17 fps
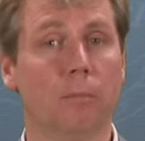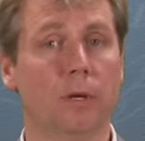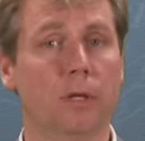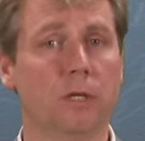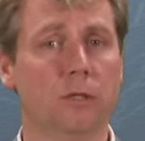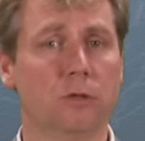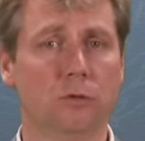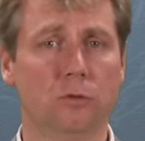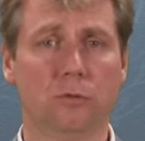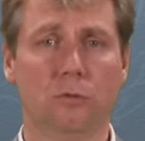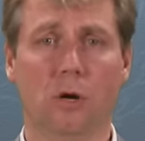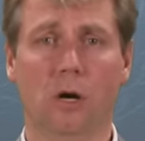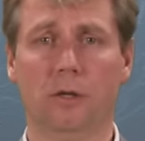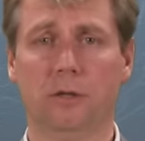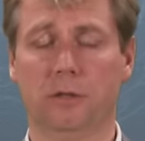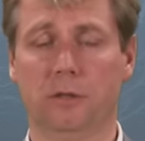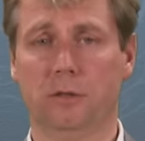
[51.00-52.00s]
But there are
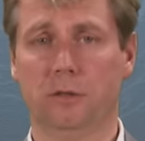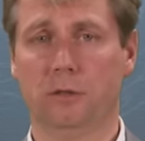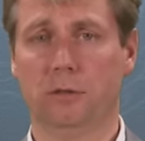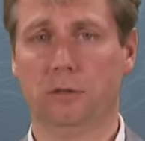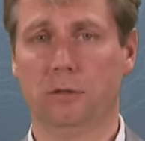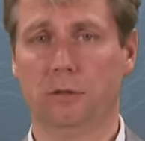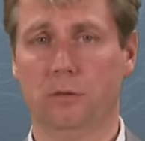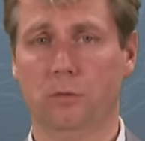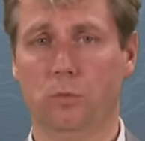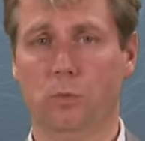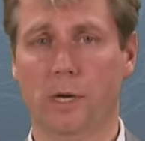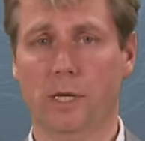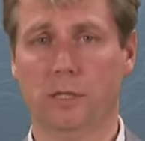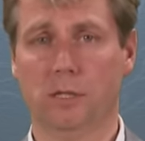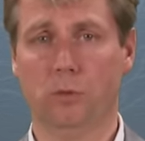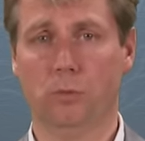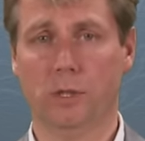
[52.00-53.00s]
two other
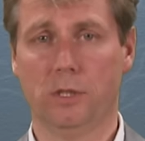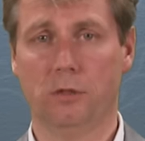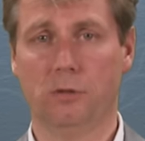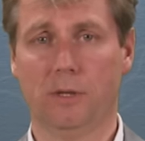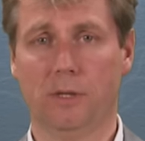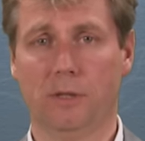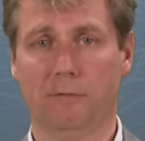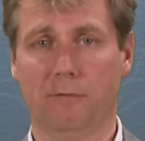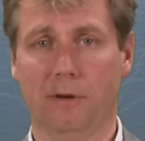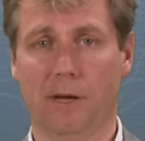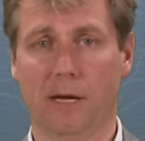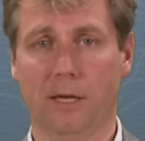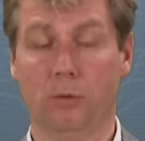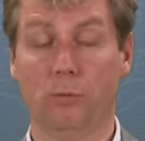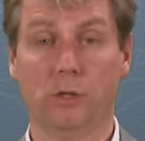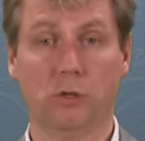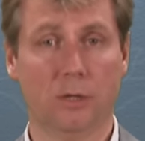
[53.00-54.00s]
ways in which you can
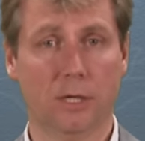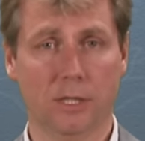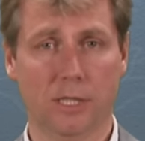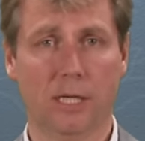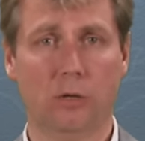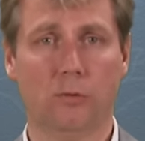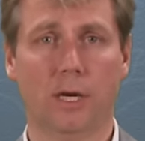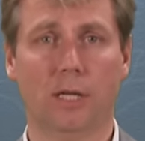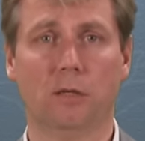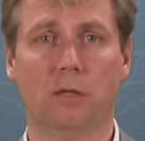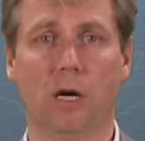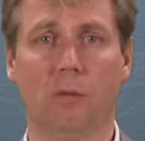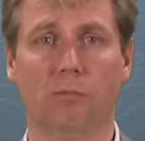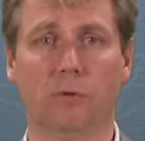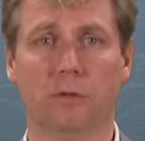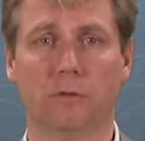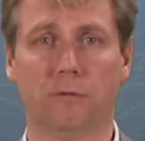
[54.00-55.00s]
fly, in which you can generate an
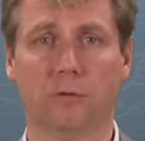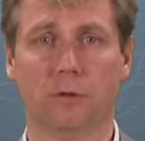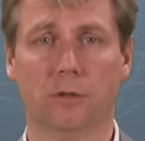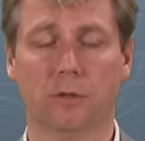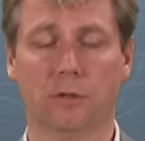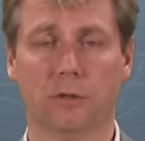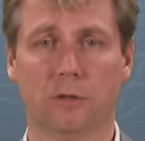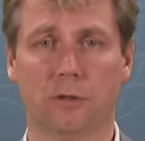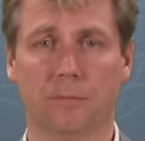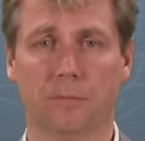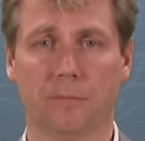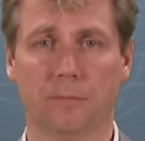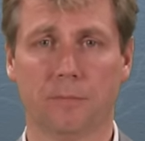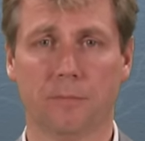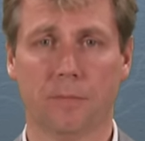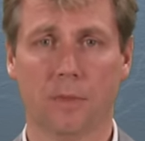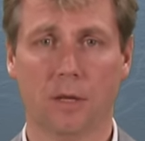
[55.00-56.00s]
upward force.
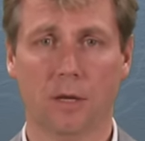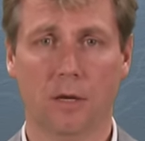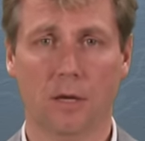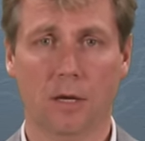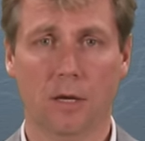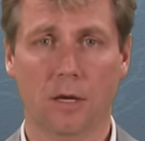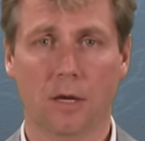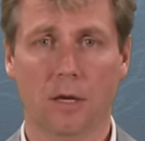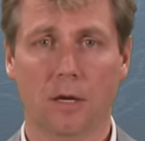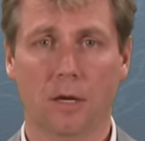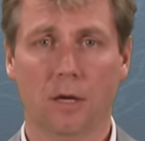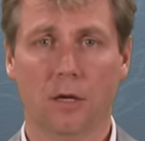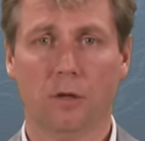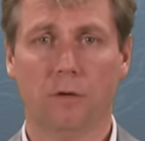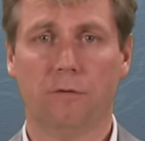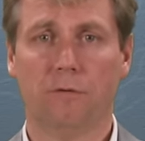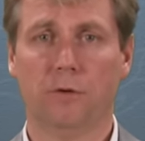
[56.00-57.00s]

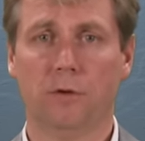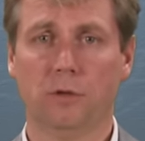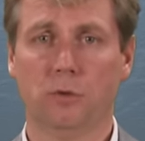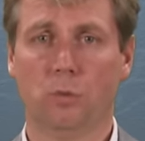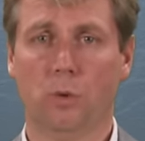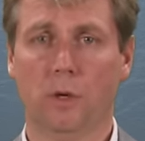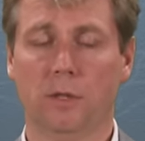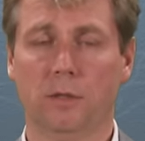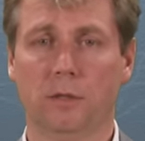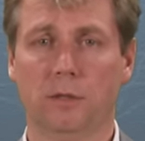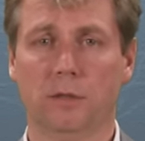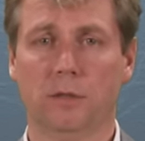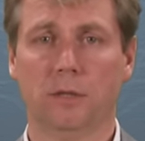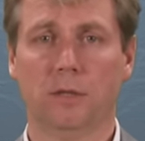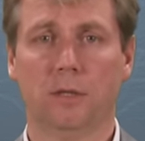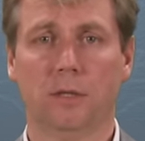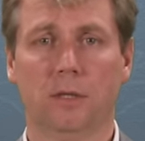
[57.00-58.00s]
The first one
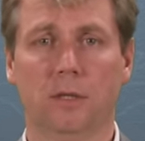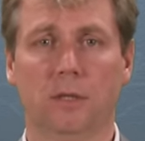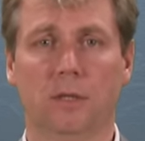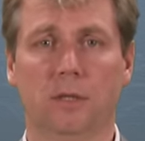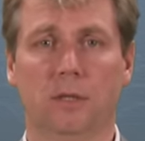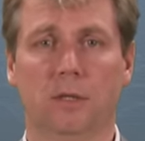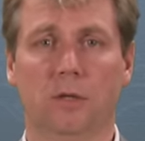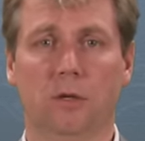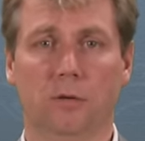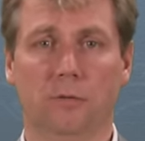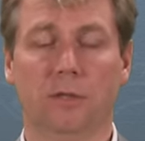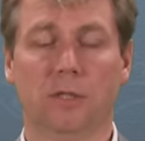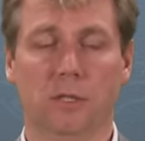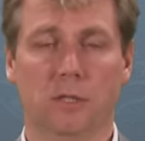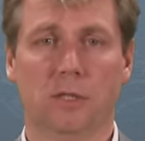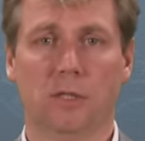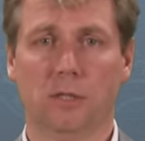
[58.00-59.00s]
of
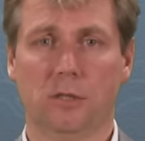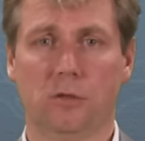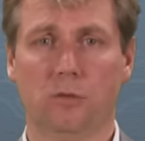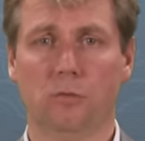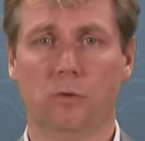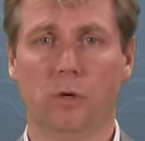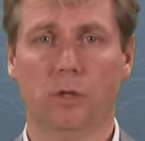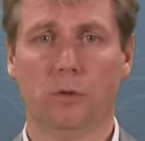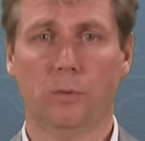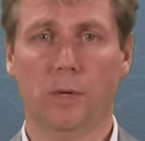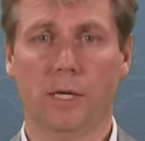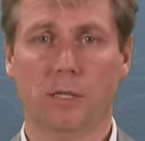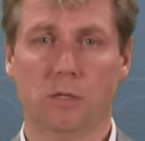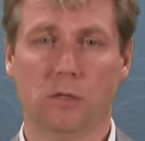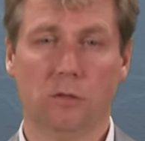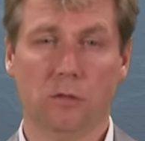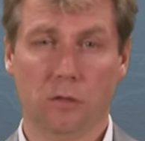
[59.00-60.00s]
these two other
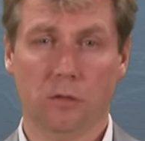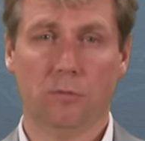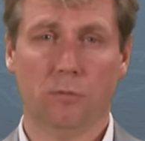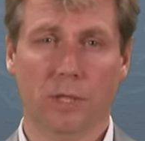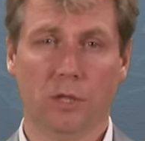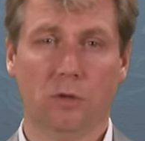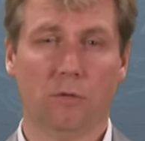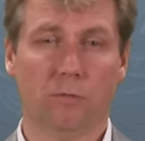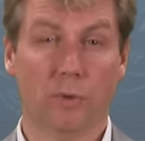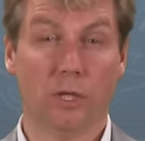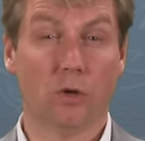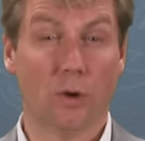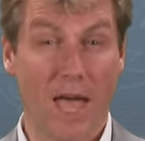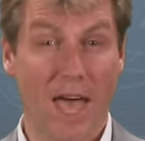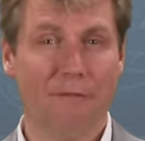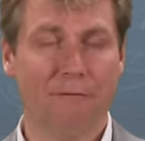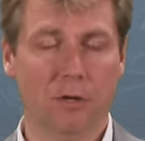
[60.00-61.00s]
ways, and when
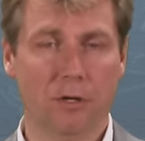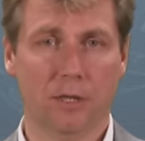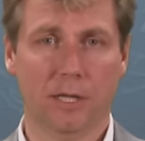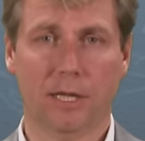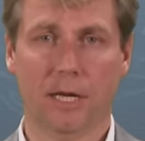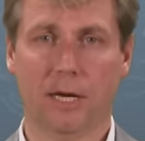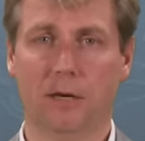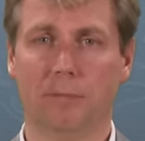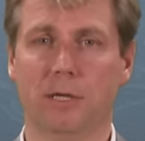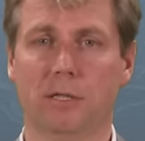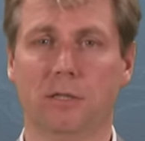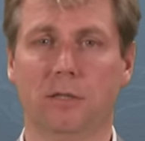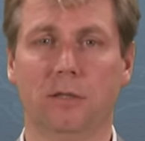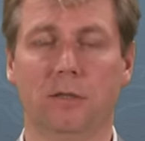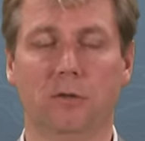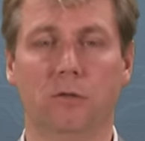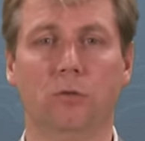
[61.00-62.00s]
you're heavier than air,
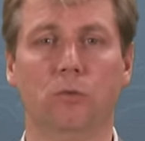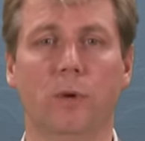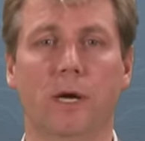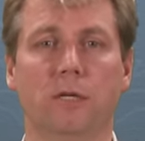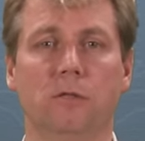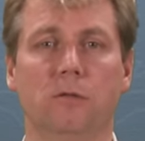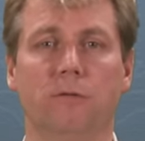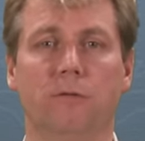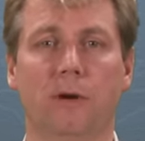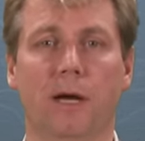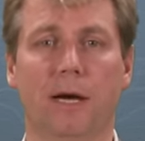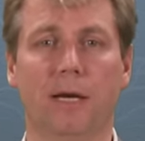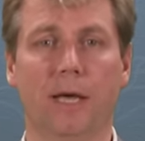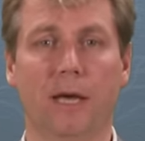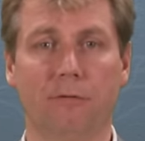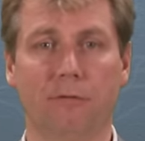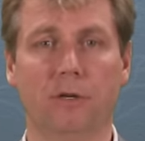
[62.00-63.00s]
basically, the two ways to
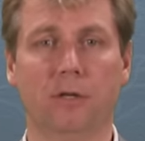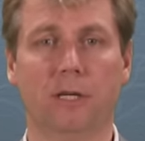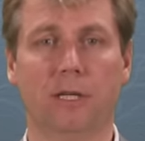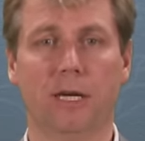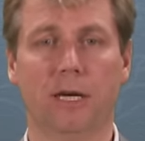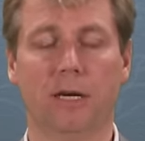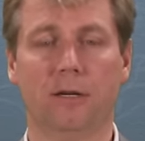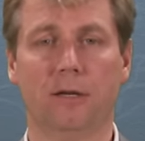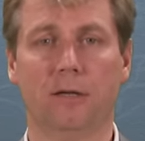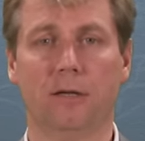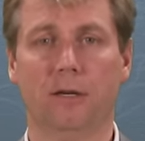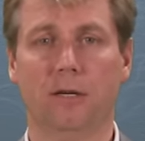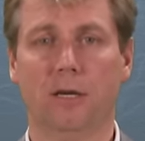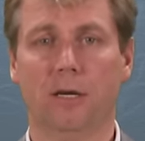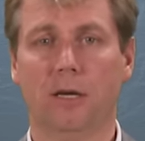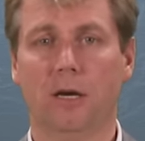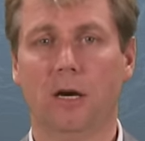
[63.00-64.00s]
fly heavier than air,
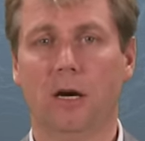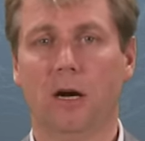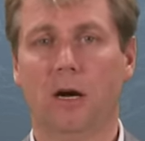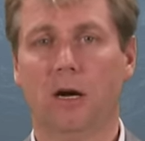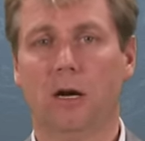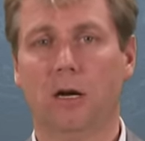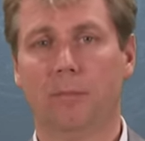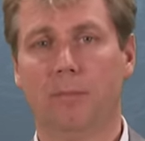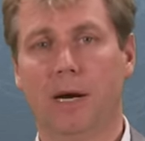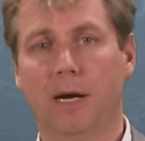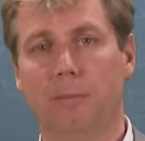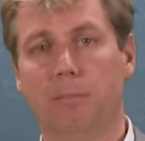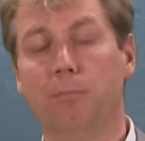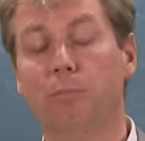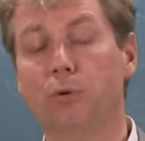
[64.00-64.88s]
are by